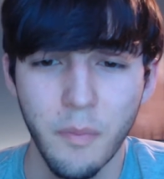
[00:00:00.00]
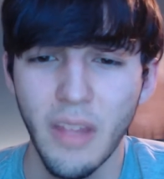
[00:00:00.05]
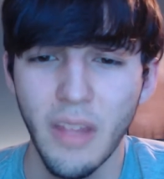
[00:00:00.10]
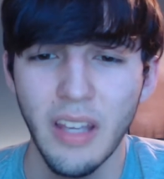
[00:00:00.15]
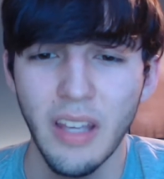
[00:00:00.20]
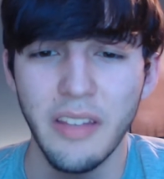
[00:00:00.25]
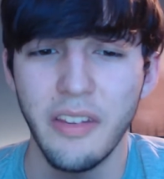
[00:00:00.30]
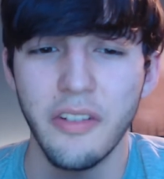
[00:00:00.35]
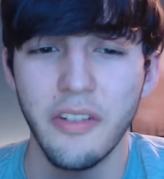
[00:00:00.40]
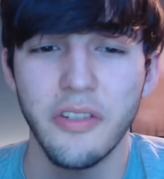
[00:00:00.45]

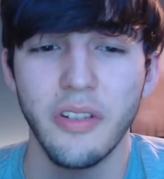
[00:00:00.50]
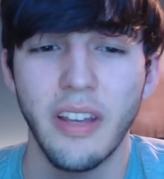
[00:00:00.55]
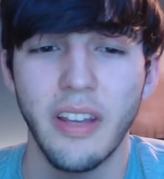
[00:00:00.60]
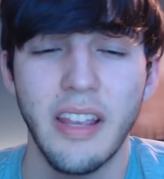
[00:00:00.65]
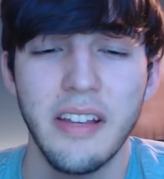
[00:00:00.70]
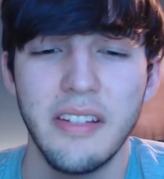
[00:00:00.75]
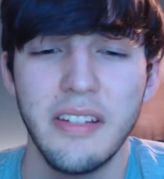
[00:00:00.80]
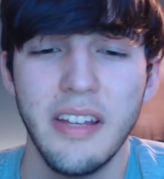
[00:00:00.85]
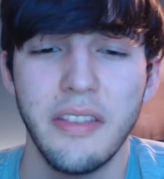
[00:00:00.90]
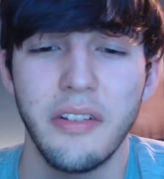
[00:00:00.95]
And there's, like I
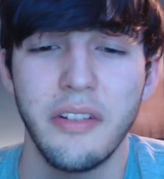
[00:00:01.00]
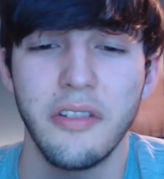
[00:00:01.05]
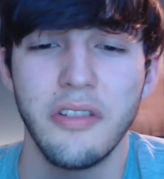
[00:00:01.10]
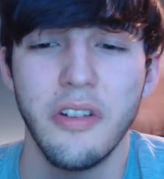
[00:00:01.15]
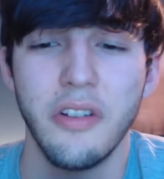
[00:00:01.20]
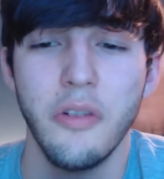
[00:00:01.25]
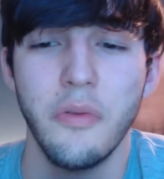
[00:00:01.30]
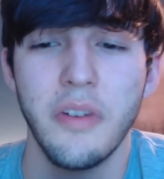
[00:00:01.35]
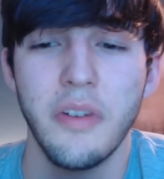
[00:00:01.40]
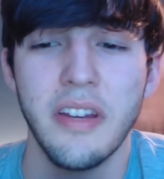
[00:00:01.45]
said, there's
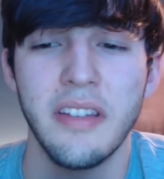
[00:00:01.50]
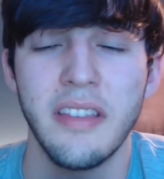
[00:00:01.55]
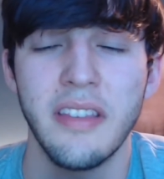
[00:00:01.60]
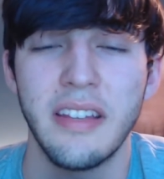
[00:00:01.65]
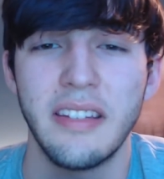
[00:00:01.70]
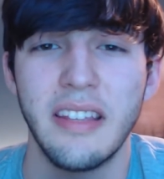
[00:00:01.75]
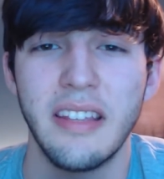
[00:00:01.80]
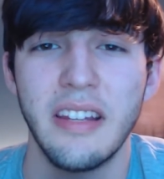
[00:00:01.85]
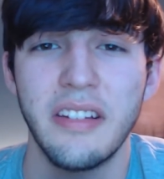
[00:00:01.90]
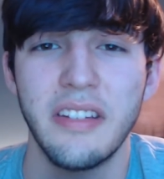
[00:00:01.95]
no reason that
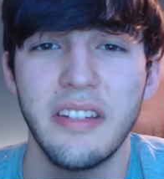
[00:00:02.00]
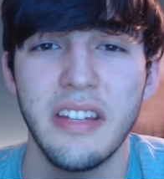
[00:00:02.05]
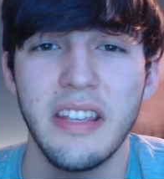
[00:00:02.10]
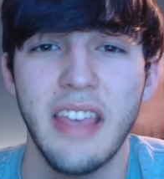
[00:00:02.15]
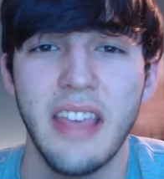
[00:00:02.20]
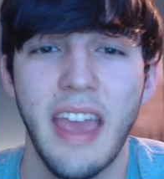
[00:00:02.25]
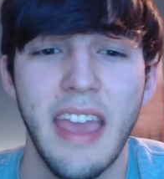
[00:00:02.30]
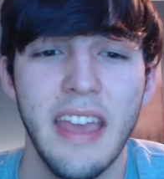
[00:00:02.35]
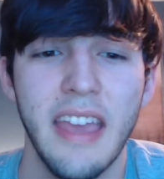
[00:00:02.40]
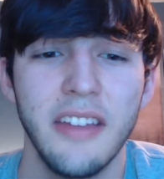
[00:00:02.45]
Tennessee
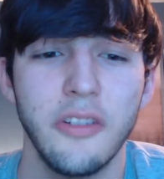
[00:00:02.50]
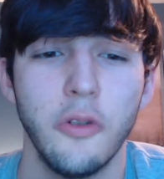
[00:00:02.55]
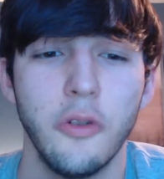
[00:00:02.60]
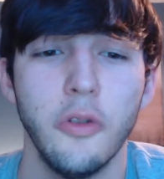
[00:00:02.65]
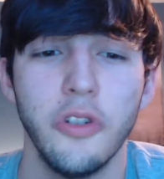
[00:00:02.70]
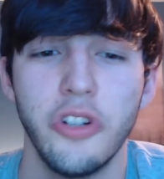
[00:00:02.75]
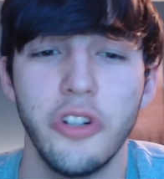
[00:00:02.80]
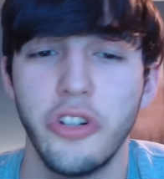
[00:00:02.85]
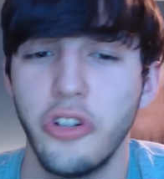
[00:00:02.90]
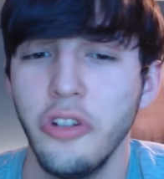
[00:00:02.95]
can't or
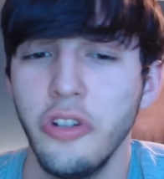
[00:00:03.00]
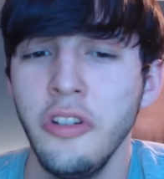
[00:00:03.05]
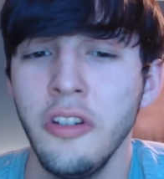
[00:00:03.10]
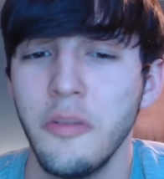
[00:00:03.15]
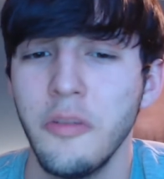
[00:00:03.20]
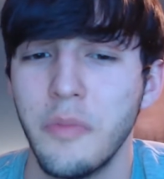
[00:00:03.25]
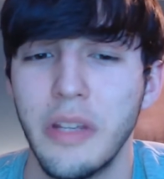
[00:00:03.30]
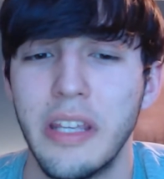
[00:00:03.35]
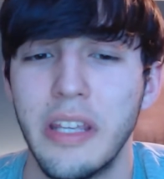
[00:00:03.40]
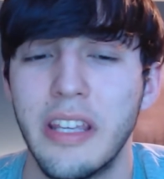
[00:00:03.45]

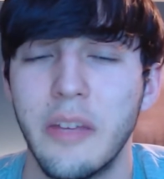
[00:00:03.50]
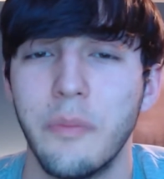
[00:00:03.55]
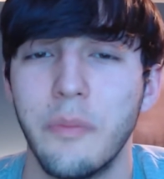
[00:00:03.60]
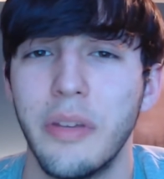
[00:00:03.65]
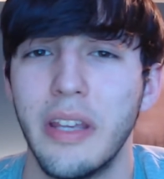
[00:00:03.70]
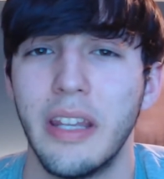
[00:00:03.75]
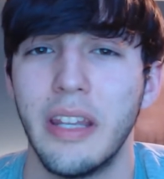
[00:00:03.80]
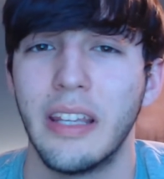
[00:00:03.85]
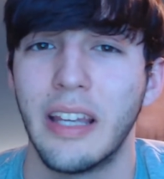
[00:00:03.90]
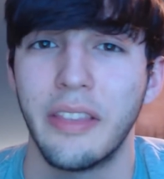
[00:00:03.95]
shouldn't be
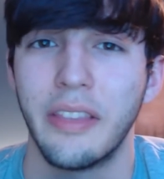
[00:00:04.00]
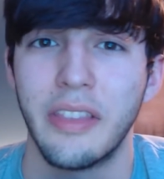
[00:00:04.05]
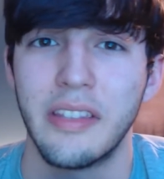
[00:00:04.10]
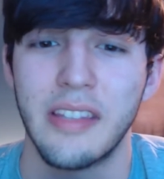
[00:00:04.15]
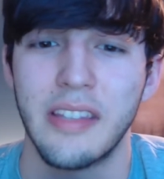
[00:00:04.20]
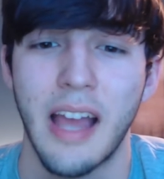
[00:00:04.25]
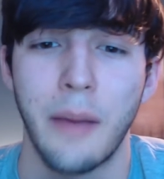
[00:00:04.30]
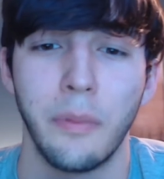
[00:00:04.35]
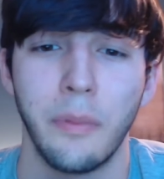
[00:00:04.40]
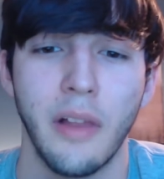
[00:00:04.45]
competing at the
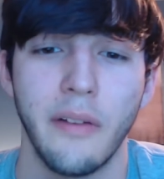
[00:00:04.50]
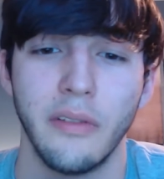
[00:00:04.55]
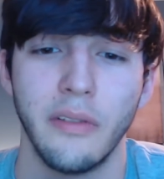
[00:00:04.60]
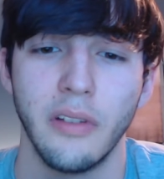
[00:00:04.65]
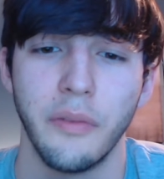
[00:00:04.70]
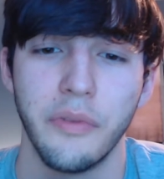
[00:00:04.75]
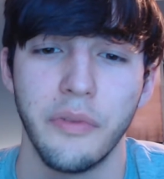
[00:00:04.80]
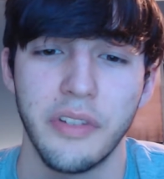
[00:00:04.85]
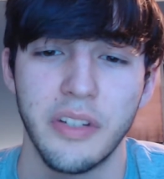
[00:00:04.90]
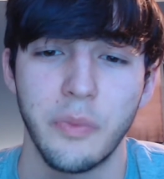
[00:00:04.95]
top level
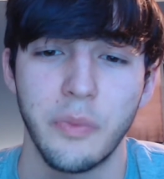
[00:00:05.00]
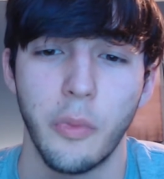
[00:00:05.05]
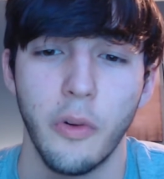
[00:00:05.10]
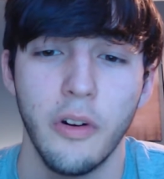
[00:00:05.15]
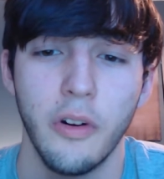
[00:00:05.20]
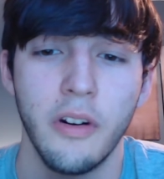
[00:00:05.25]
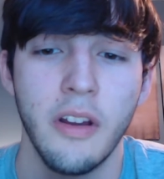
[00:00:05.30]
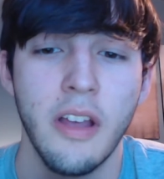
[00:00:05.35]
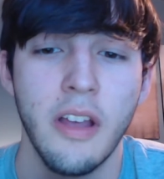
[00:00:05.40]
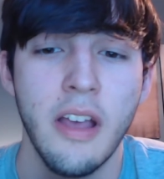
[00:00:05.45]
of the
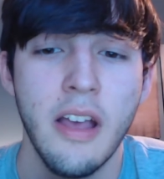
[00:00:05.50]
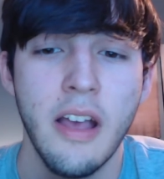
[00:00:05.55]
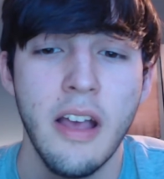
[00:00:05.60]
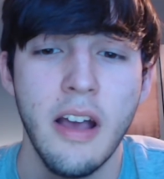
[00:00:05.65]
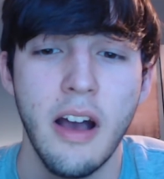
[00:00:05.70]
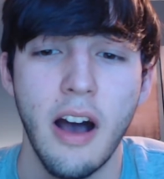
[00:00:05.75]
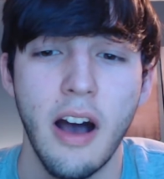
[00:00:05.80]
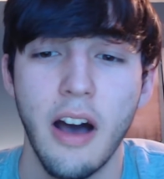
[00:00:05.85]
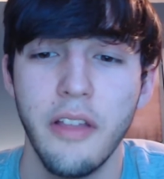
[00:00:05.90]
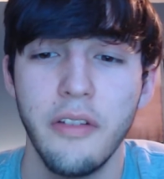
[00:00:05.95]
sport,
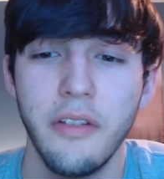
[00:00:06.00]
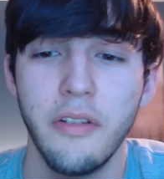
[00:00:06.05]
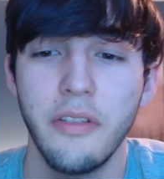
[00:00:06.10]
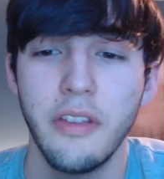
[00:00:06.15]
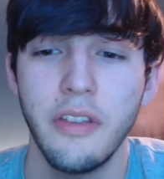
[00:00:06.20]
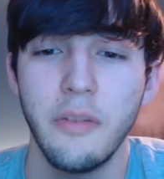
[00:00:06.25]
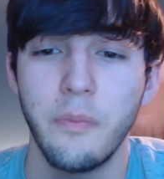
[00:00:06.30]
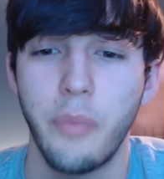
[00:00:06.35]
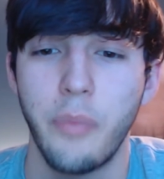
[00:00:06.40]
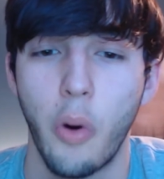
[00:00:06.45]
other
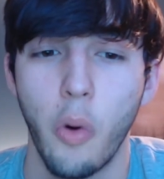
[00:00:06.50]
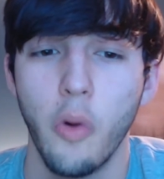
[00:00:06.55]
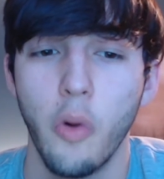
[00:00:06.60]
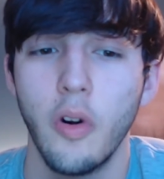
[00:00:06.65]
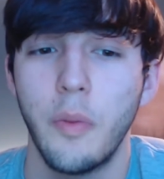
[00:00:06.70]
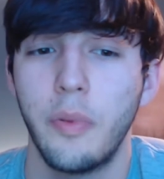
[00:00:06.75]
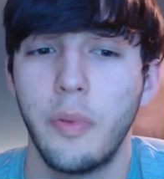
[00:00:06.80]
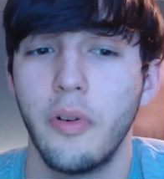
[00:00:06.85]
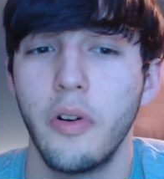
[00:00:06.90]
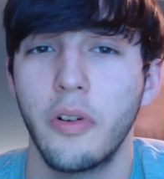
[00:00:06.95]
than poor
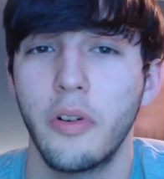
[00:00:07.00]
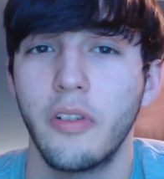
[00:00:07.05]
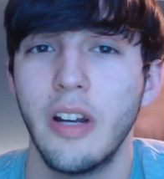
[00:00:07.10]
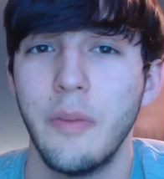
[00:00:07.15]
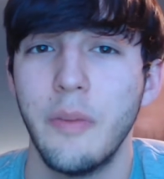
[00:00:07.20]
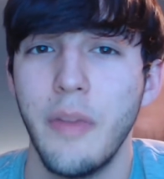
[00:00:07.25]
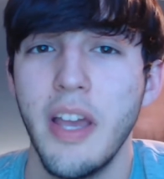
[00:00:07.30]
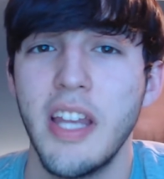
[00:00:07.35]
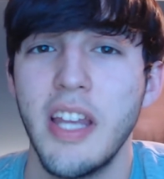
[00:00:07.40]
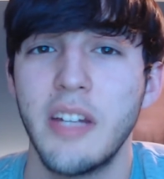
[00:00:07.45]
program
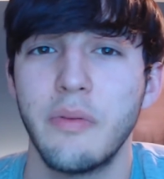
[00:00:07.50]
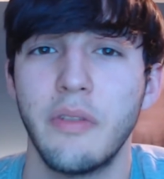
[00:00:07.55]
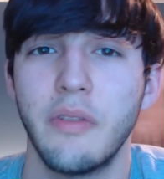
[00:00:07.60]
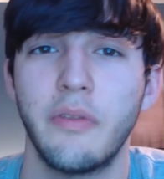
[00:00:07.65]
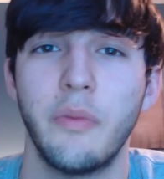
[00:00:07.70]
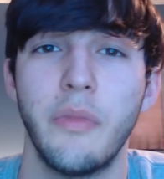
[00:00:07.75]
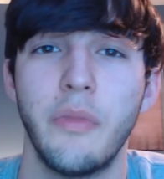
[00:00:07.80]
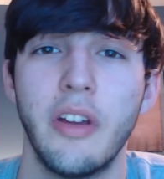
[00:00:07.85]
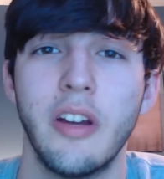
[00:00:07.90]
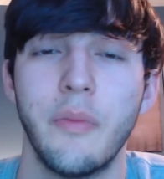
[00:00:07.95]
management
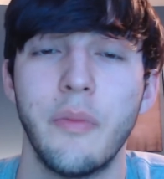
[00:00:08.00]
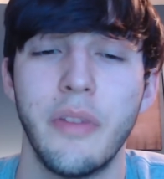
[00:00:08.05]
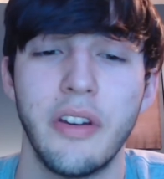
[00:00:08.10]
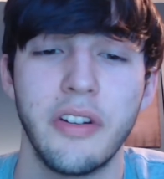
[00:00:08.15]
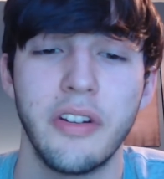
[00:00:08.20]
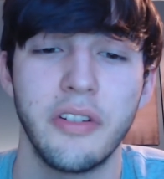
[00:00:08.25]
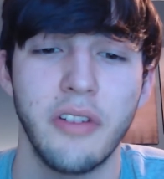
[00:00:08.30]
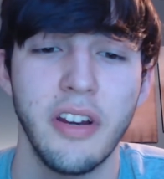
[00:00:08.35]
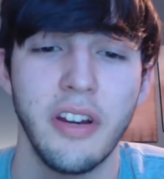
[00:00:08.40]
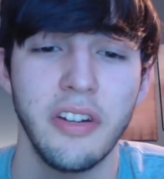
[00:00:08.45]
from their
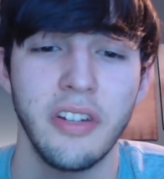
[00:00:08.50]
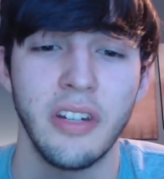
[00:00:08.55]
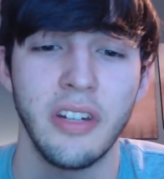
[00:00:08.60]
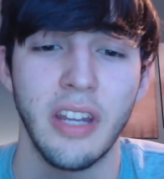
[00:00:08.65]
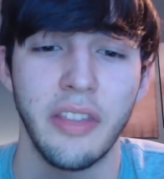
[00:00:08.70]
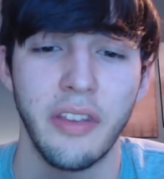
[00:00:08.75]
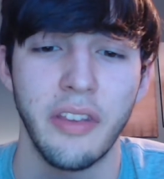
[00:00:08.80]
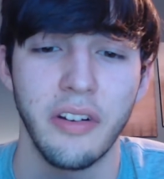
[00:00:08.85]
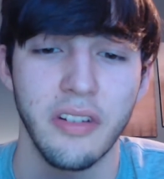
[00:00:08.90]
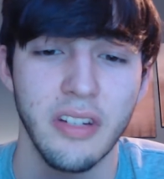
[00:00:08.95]
administration
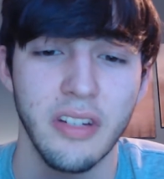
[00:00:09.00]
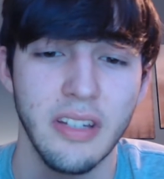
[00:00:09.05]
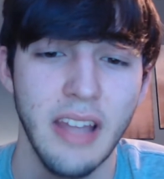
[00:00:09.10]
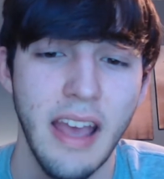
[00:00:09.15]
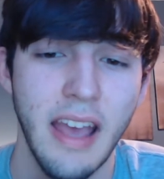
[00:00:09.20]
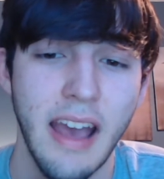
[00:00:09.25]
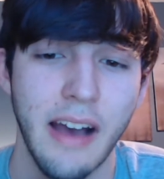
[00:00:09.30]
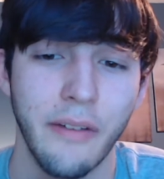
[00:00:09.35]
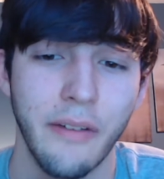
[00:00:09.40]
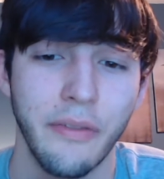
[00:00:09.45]
and their
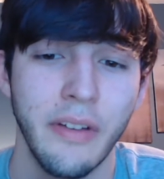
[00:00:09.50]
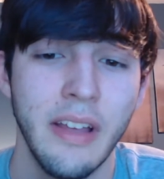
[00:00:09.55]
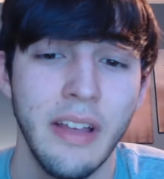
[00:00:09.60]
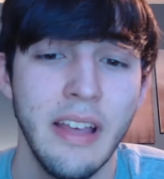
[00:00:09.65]
staff.